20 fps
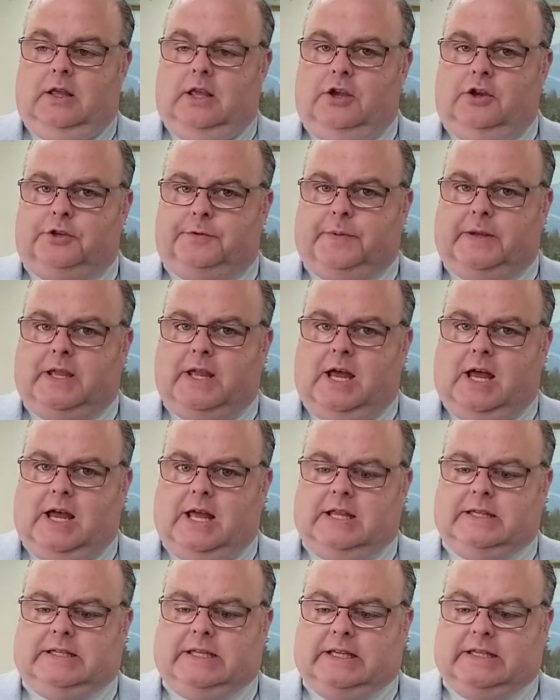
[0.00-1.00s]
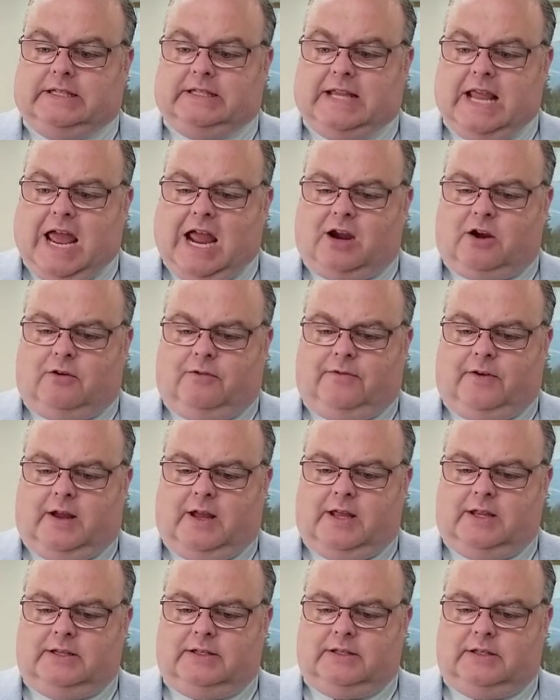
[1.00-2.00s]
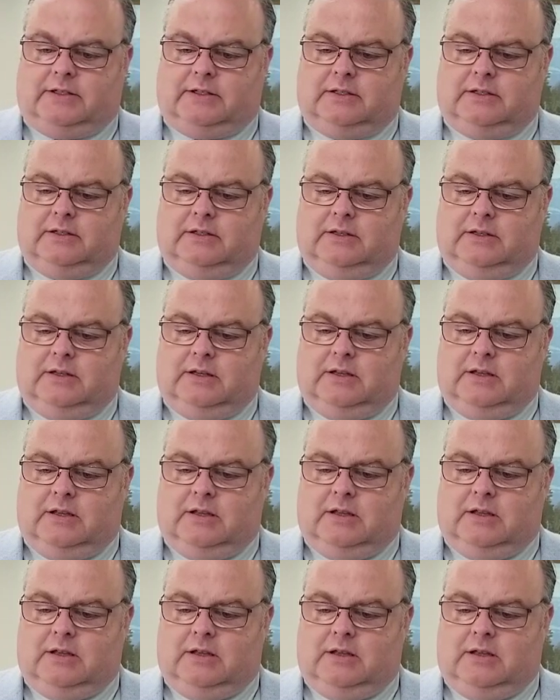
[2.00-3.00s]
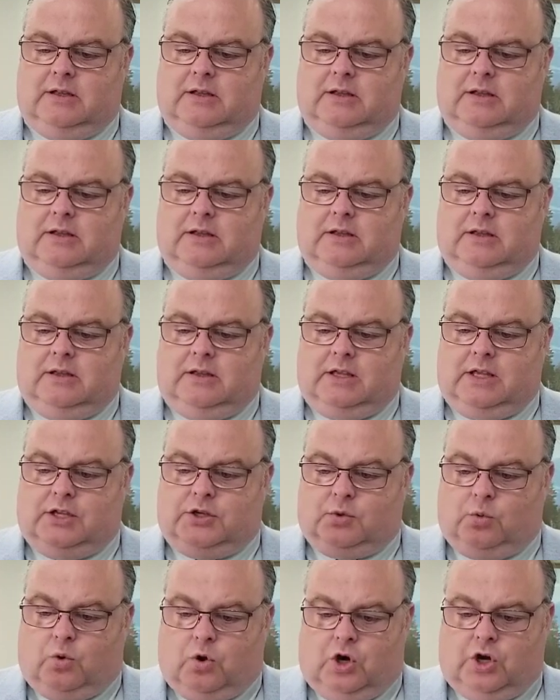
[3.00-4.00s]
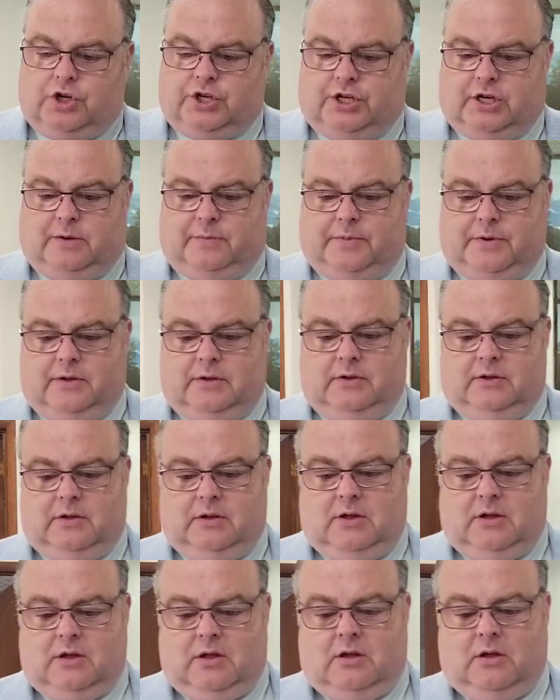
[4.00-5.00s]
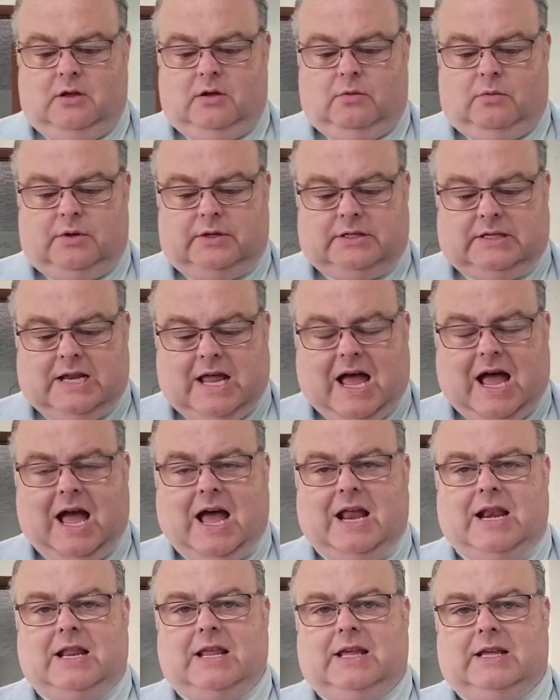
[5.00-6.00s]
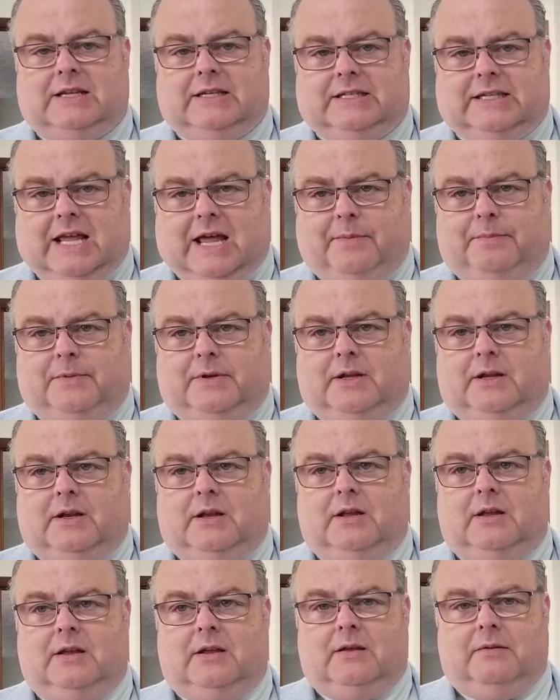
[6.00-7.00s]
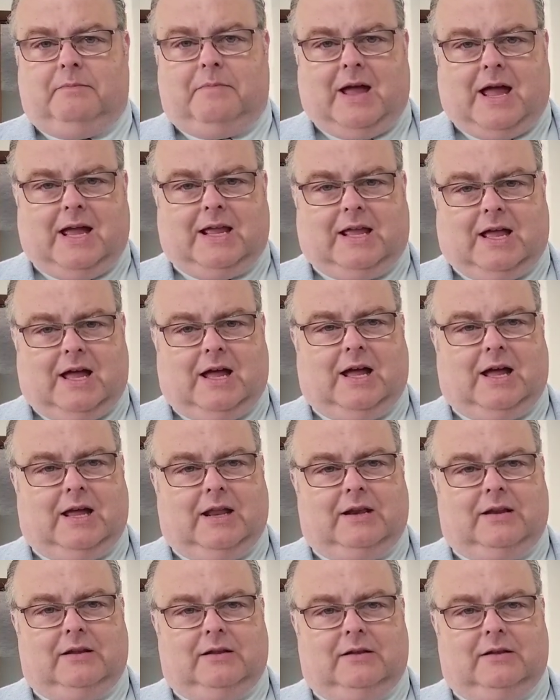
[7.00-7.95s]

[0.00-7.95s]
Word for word: It was because his sacrifice, his worship, was not accepted by God.